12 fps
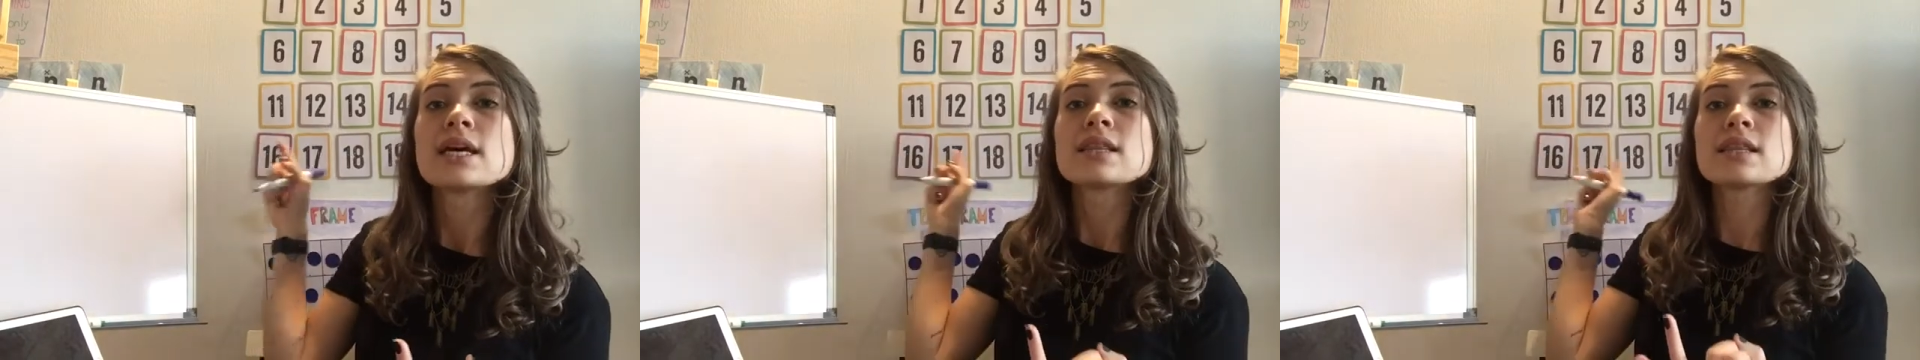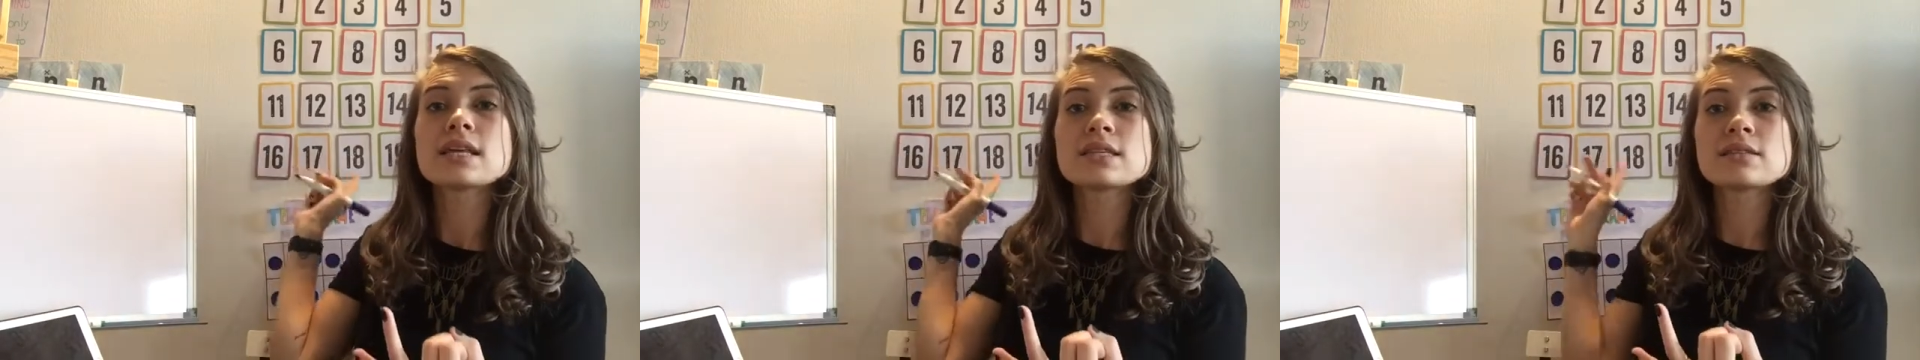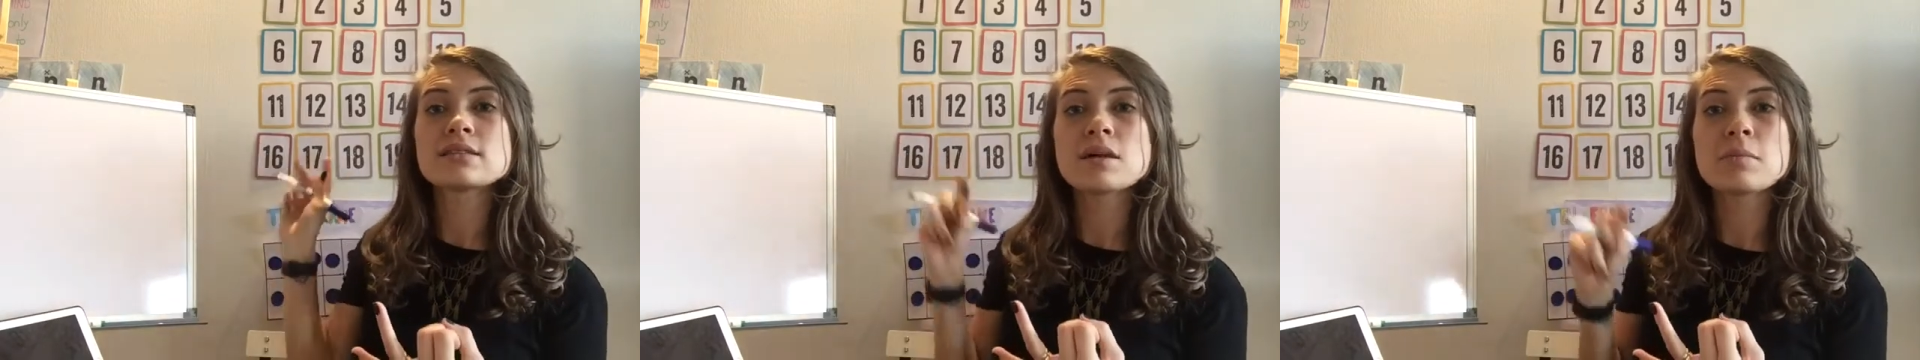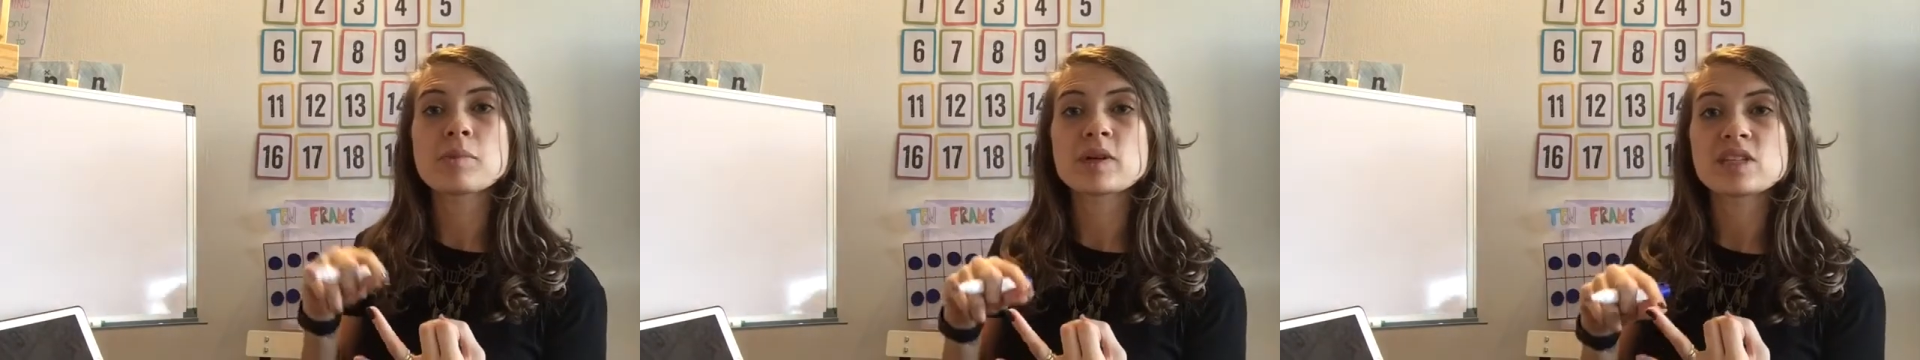these
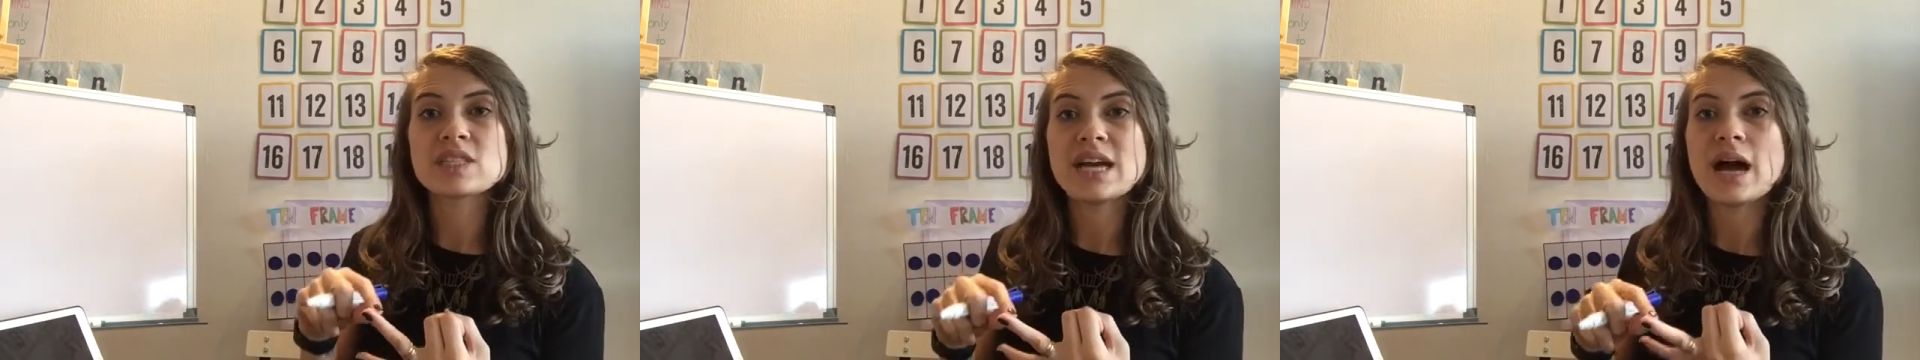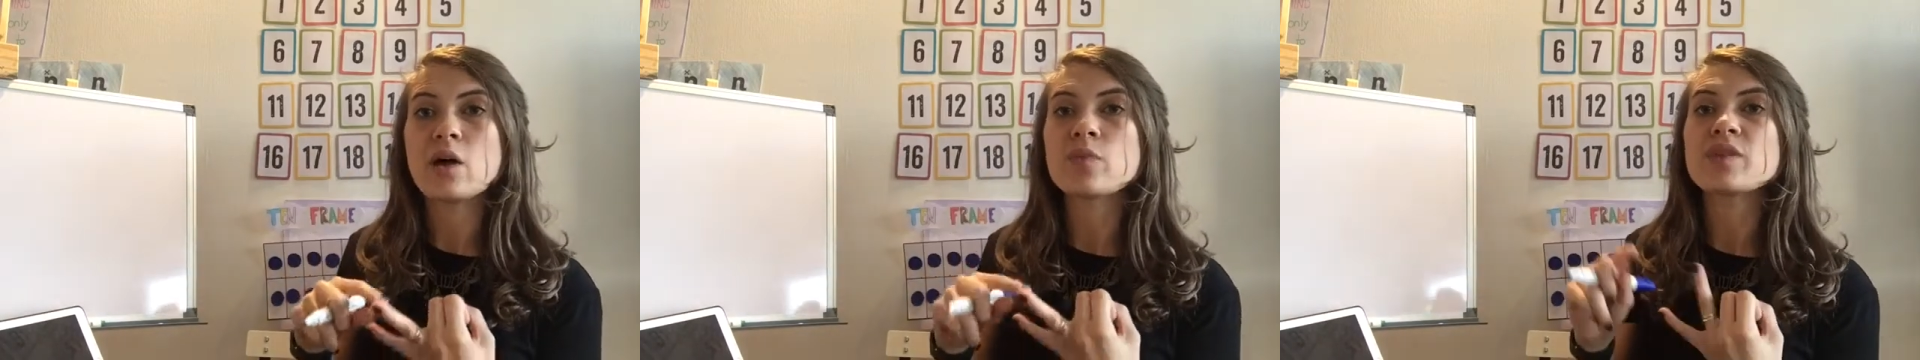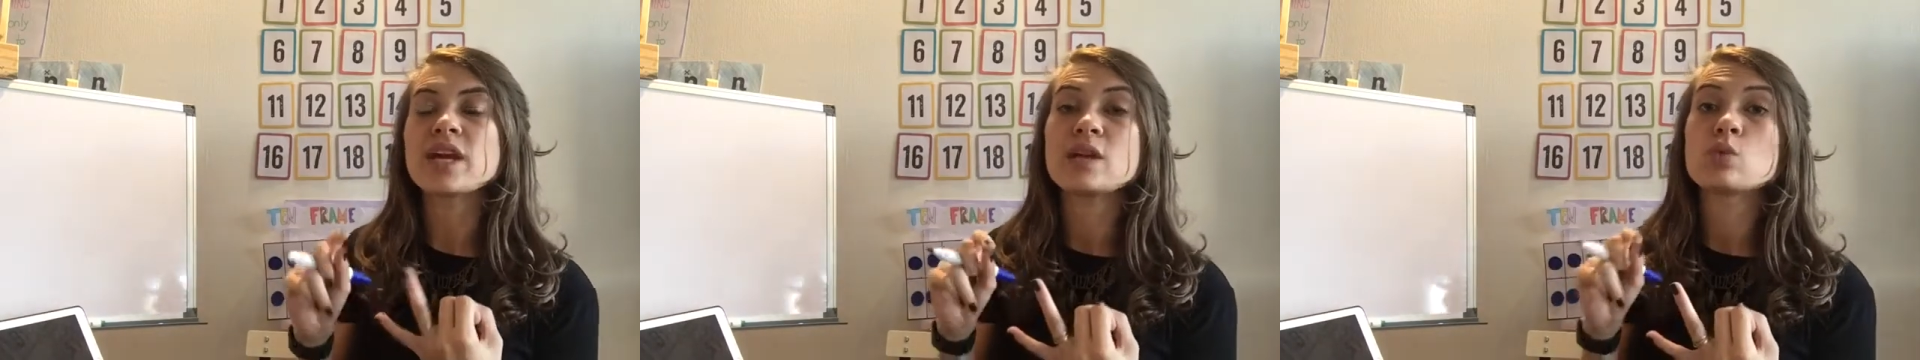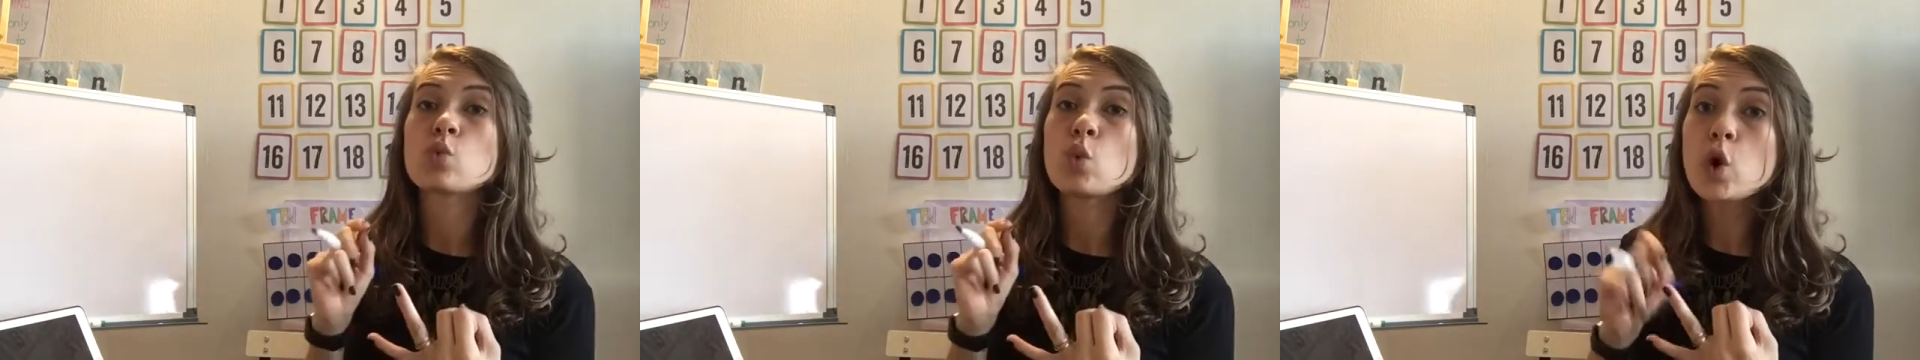numbers down
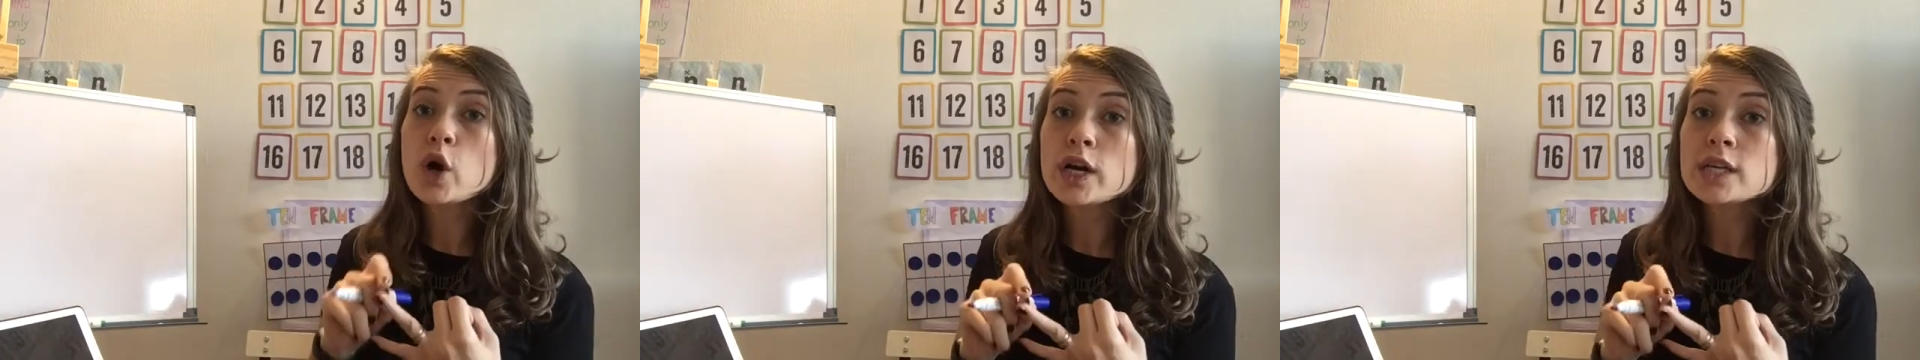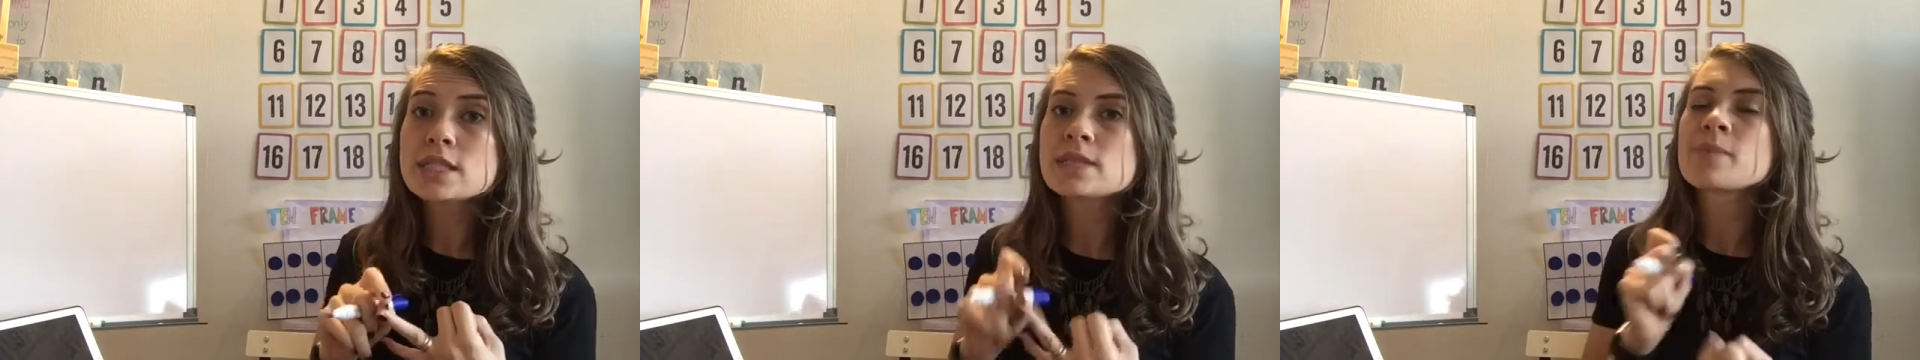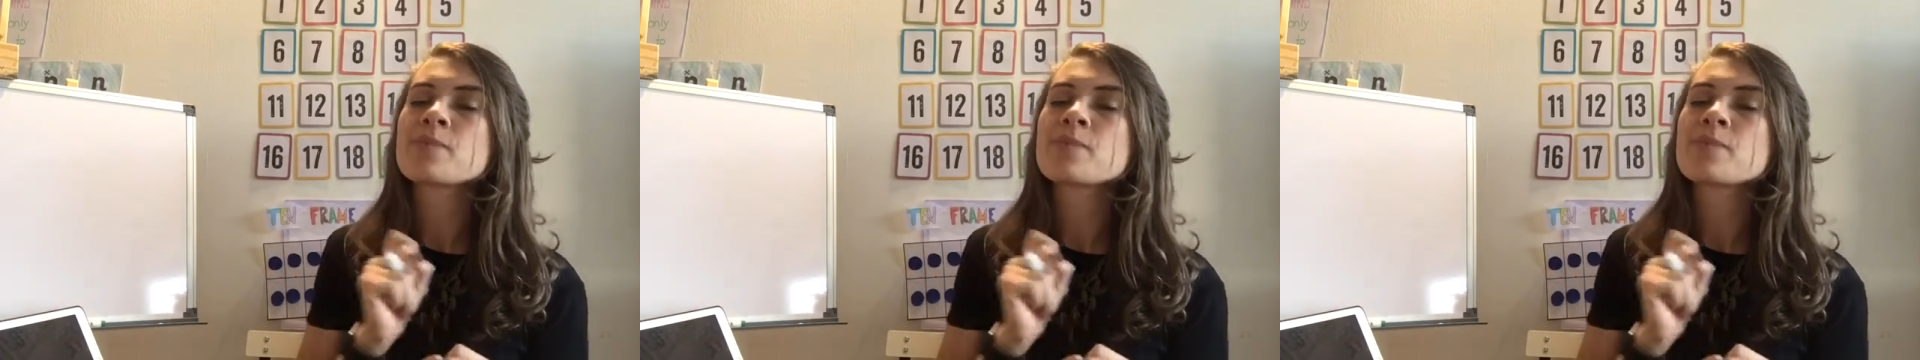in words.